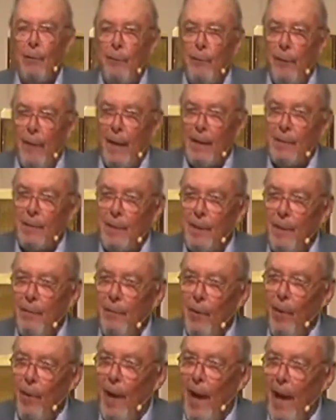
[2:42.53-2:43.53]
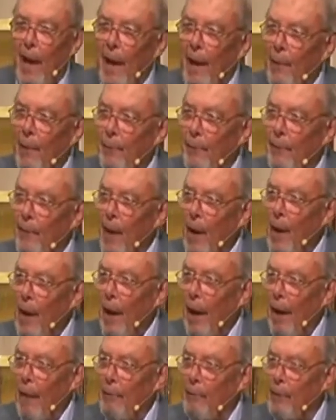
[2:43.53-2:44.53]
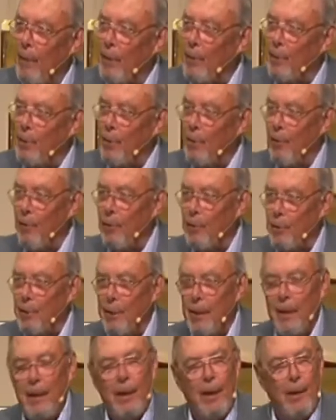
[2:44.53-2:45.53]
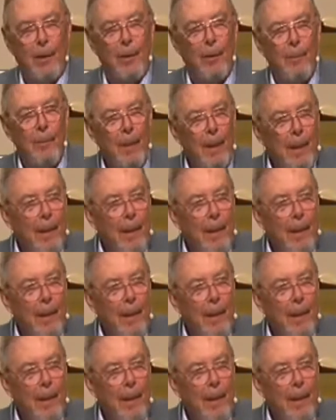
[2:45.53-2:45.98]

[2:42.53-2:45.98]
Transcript: festival half of the church year.